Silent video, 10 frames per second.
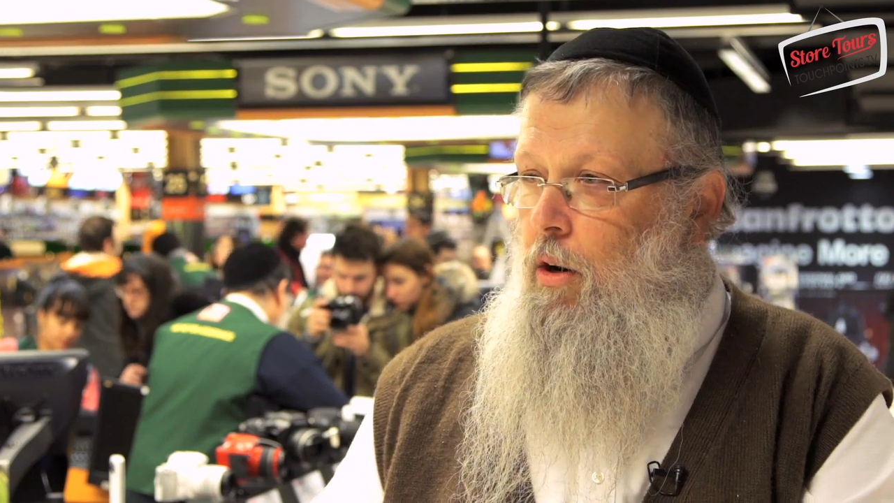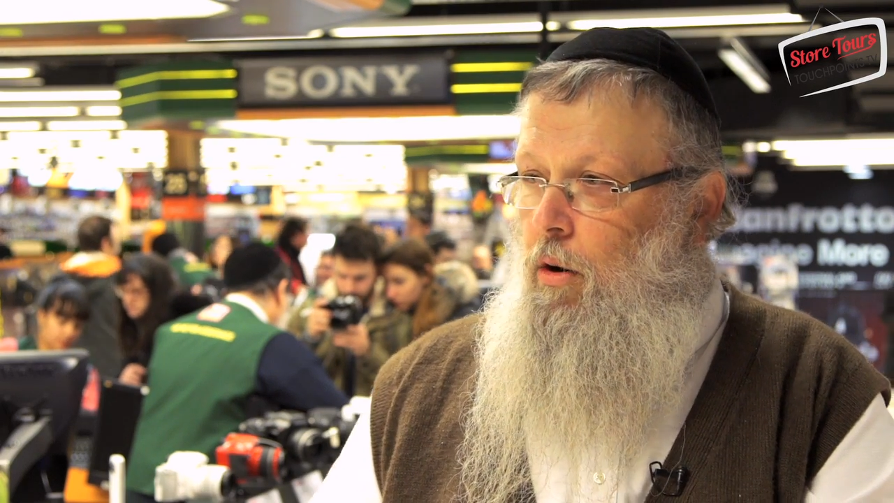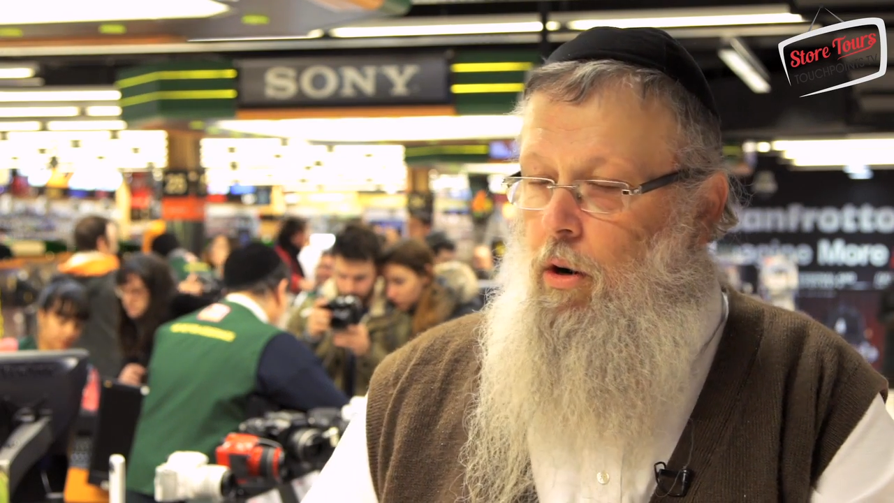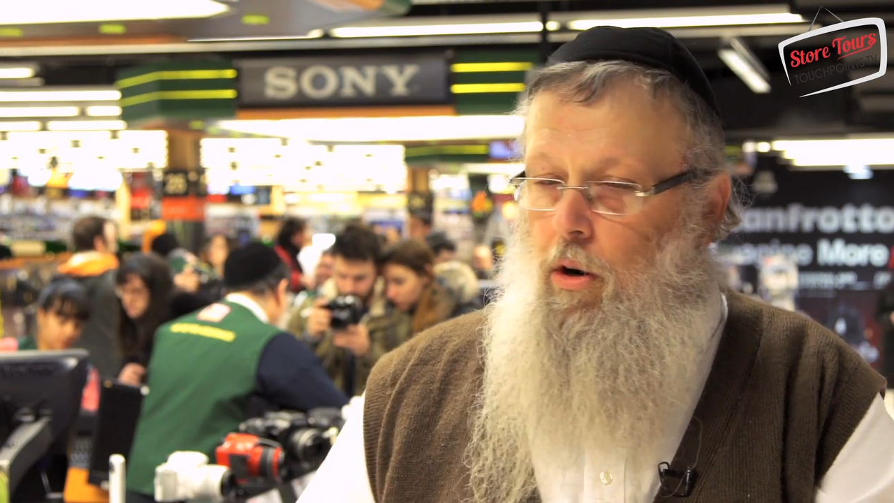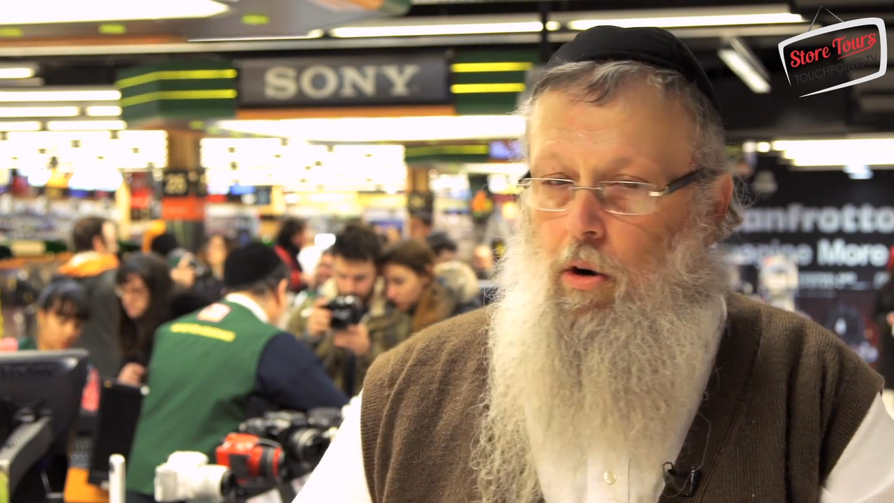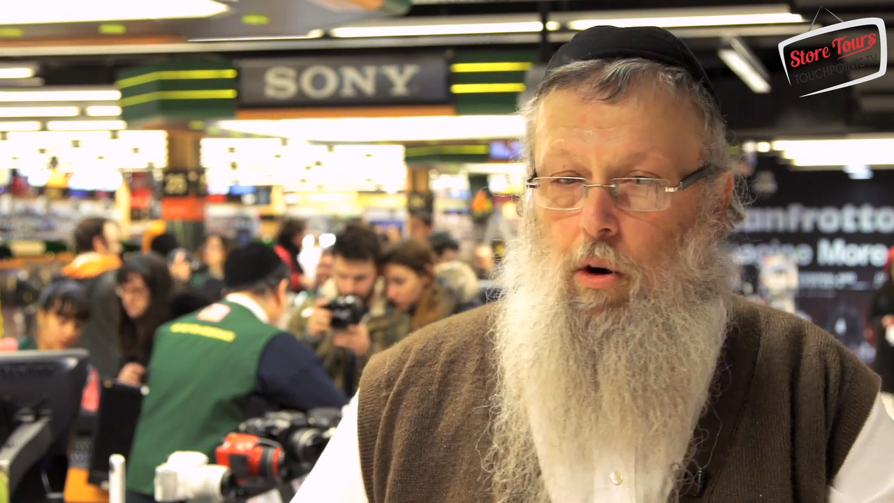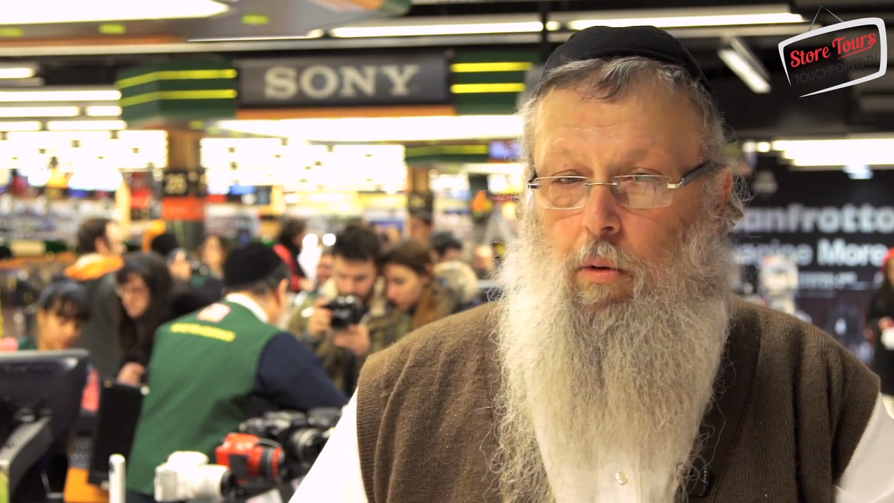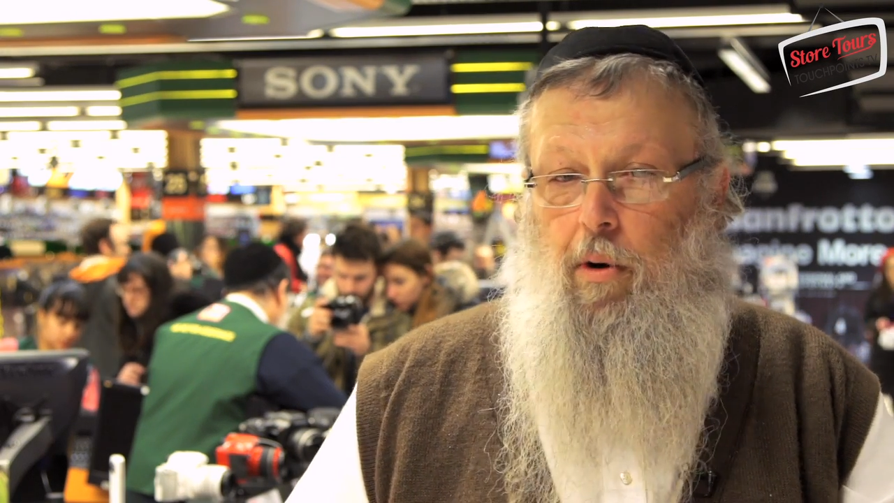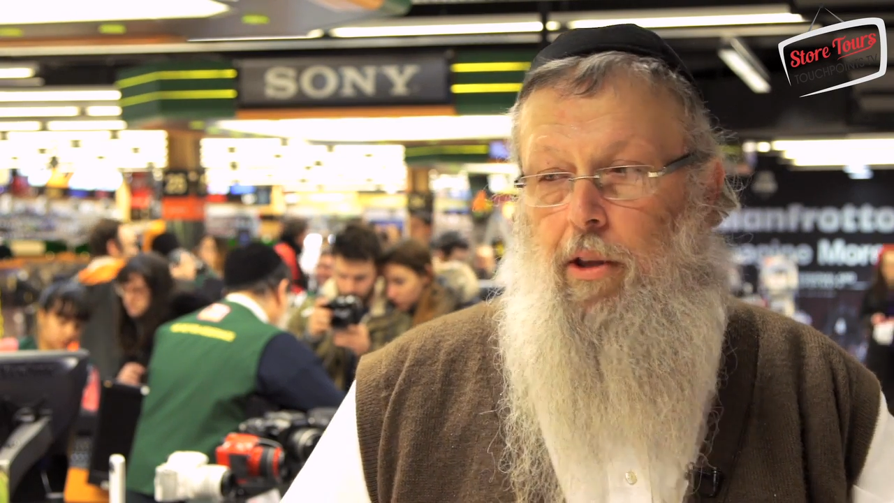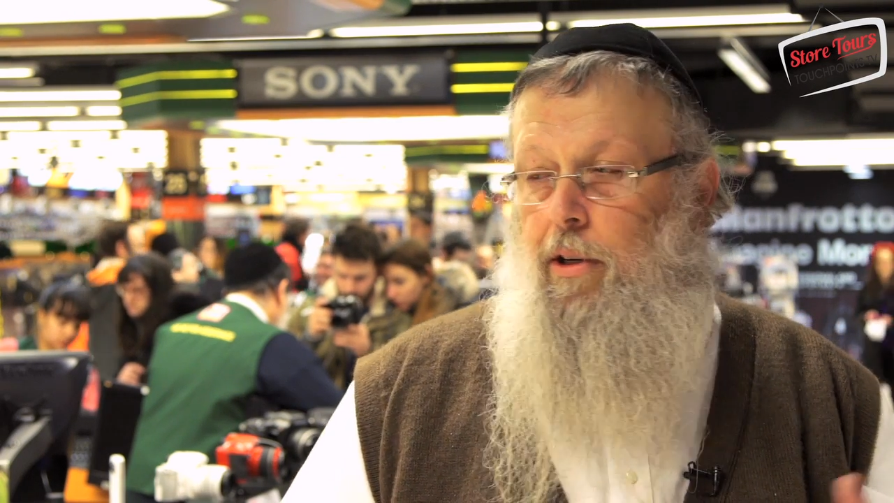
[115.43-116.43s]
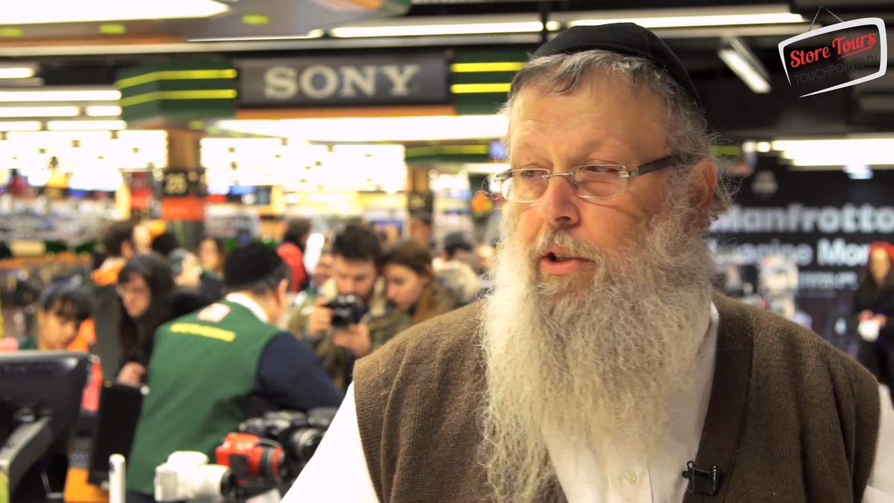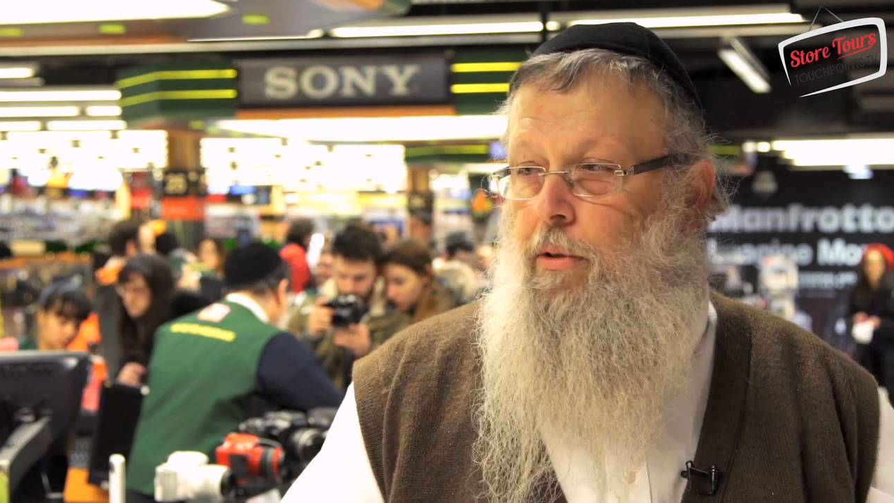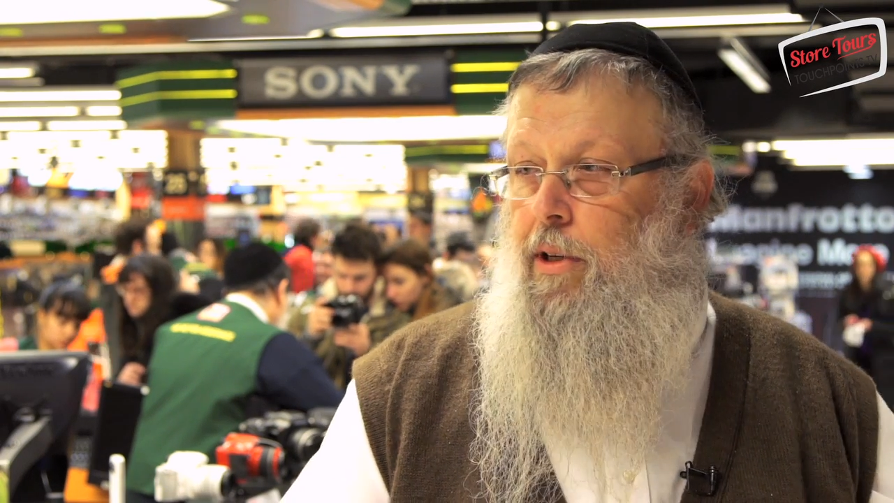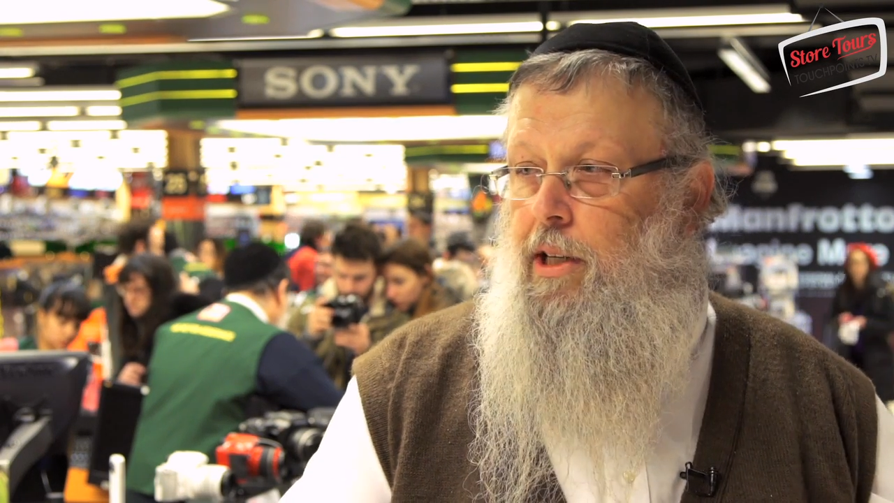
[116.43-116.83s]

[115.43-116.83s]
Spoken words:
or whether it's doing